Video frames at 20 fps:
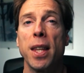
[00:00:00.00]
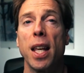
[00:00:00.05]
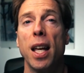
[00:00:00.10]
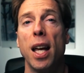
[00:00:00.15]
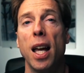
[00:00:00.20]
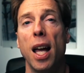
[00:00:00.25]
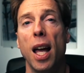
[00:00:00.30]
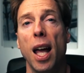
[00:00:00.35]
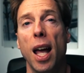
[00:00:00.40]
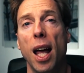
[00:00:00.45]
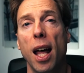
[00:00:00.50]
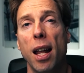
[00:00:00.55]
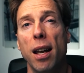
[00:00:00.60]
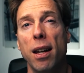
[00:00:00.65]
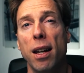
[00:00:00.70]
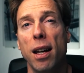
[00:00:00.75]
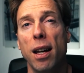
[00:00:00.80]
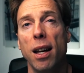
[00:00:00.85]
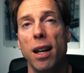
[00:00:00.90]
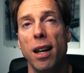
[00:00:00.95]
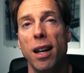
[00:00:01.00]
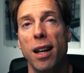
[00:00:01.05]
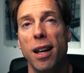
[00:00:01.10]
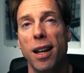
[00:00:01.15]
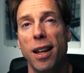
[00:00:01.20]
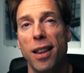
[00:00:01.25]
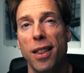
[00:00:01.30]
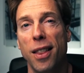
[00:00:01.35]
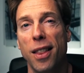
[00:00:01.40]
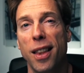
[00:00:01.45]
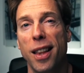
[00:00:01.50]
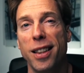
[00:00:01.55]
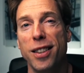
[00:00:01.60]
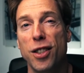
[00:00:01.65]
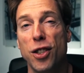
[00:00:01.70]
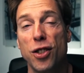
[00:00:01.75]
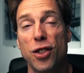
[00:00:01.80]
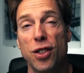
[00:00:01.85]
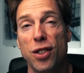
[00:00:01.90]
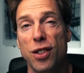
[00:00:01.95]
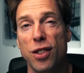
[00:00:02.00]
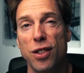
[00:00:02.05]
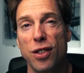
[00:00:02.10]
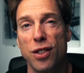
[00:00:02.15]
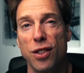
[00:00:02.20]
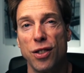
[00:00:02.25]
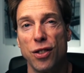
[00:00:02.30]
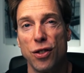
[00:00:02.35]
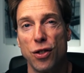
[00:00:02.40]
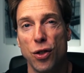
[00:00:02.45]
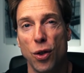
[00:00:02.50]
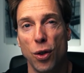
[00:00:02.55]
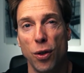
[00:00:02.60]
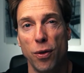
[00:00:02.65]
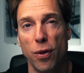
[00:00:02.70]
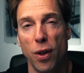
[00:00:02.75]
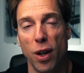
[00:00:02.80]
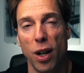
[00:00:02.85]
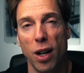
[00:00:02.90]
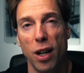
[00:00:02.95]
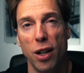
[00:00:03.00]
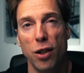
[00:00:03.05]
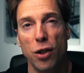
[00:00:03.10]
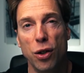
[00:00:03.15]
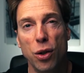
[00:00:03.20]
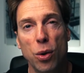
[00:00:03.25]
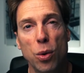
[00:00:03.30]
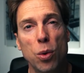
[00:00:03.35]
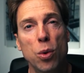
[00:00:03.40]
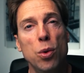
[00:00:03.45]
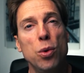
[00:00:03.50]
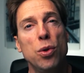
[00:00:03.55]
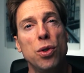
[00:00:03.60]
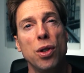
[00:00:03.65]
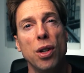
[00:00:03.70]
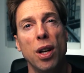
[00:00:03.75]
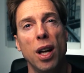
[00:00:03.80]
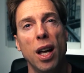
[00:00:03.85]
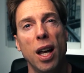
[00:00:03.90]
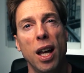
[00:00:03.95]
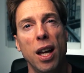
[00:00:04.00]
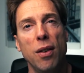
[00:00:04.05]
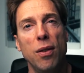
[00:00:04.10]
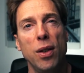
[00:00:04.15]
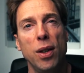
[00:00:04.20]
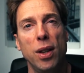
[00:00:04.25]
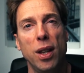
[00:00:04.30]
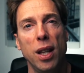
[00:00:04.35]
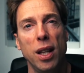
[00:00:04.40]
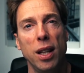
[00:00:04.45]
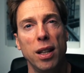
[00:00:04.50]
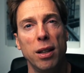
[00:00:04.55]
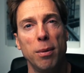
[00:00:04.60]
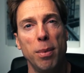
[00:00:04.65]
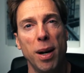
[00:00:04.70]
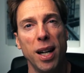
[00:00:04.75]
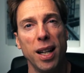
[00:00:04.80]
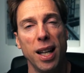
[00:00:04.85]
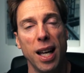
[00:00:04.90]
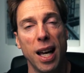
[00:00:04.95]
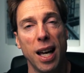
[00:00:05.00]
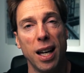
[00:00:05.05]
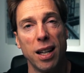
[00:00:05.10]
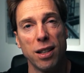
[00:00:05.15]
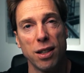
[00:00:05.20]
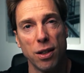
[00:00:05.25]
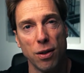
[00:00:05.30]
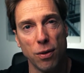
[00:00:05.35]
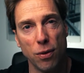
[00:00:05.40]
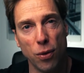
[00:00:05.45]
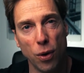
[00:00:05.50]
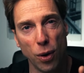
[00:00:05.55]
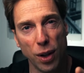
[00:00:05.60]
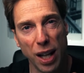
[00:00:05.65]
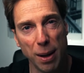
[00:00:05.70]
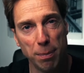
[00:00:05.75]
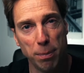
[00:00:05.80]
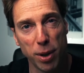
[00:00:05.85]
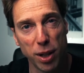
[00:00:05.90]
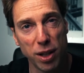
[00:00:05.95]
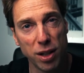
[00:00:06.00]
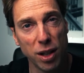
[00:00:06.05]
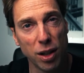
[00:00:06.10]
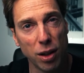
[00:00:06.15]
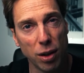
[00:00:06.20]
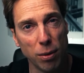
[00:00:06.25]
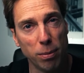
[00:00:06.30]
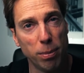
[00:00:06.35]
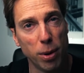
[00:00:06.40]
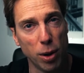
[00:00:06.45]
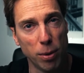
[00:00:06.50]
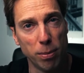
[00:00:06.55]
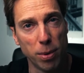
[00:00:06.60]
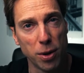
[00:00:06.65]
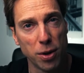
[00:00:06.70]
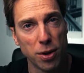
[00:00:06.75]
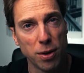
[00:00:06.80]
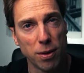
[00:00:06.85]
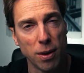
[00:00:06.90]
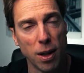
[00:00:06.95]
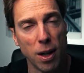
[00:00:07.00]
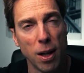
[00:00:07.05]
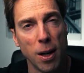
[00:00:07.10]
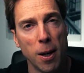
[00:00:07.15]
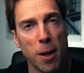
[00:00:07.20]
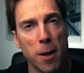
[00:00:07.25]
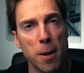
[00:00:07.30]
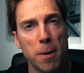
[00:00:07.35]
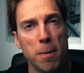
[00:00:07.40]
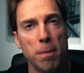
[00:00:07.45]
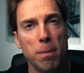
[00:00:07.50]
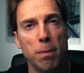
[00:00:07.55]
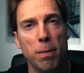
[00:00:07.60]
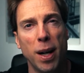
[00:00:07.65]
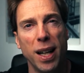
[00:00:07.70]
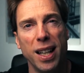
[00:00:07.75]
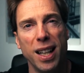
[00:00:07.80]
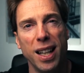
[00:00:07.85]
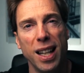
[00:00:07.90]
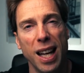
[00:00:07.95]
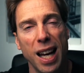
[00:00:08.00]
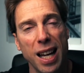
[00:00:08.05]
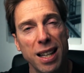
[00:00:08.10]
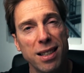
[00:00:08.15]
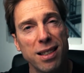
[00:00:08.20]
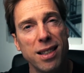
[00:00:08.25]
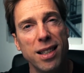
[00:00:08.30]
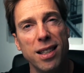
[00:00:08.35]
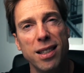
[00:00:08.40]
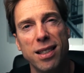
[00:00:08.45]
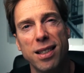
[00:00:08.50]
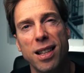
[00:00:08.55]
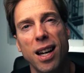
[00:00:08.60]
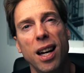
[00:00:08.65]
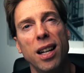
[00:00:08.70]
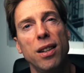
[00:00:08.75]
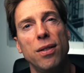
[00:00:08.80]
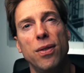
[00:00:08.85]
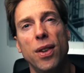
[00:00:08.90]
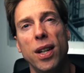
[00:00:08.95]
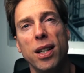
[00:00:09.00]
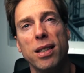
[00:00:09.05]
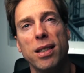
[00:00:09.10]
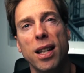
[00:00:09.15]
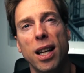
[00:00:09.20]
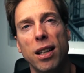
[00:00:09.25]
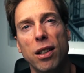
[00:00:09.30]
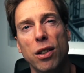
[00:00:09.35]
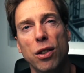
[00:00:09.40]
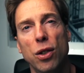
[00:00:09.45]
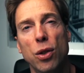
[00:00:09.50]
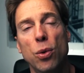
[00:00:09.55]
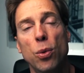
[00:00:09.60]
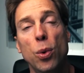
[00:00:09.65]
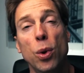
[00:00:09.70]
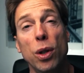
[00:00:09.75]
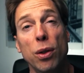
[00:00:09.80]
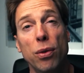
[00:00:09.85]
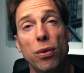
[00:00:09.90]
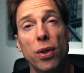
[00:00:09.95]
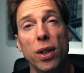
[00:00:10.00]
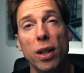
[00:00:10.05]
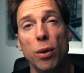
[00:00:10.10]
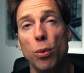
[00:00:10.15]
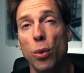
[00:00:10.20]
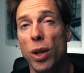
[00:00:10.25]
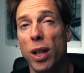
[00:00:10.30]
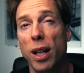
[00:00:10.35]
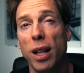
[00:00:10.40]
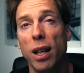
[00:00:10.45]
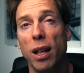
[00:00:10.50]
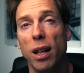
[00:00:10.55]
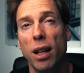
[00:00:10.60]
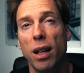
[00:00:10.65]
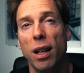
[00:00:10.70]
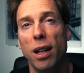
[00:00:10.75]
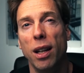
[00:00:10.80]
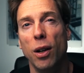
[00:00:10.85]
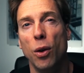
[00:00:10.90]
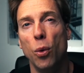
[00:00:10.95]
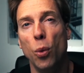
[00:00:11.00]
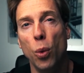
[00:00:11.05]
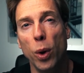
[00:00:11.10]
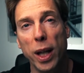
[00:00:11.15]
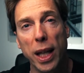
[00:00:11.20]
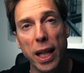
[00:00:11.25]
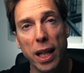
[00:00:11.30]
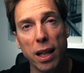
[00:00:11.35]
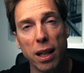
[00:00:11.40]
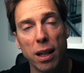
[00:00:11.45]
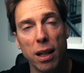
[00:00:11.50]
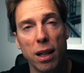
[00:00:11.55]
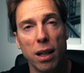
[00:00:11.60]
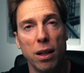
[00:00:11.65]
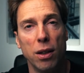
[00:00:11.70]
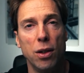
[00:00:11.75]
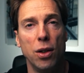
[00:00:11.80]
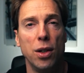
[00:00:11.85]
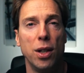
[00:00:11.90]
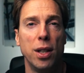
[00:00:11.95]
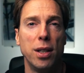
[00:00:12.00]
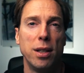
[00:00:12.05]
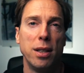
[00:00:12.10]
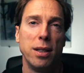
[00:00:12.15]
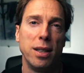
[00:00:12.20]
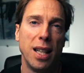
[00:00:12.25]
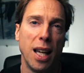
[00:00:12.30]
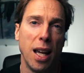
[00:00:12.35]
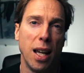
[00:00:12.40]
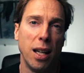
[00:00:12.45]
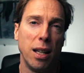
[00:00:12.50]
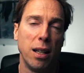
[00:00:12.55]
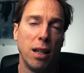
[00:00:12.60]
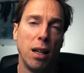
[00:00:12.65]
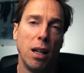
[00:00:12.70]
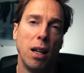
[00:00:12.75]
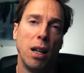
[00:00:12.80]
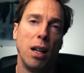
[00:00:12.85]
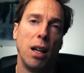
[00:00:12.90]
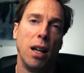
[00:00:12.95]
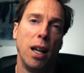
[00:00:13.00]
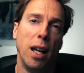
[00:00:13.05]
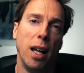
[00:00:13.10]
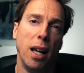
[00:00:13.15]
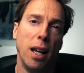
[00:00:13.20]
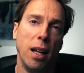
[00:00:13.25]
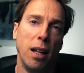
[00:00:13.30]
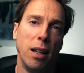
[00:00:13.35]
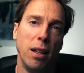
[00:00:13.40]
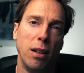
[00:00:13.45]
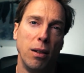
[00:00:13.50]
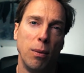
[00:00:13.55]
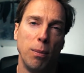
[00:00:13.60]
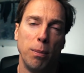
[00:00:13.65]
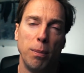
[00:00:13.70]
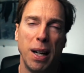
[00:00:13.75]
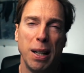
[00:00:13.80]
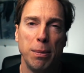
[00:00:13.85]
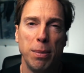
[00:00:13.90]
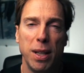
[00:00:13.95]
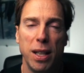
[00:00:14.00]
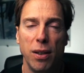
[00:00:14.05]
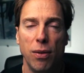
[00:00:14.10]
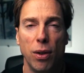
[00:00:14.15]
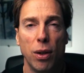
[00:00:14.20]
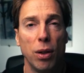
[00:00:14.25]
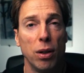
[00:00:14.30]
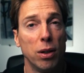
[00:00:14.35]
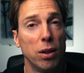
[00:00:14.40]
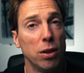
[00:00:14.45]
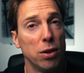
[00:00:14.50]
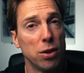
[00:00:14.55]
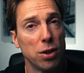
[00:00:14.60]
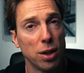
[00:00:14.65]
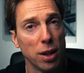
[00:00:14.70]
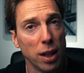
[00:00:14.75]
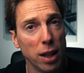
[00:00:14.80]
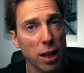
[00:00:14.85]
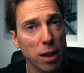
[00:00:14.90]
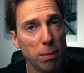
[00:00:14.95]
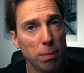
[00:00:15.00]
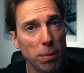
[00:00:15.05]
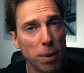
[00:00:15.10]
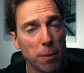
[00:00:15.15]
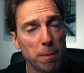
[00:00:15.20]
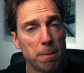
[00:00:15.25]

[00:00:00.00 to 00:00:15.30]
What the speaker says: and just sort of use everything the body has for that particular purpose. But it has these side effects that you will feel really weak during the day, and might be difficult to sleep.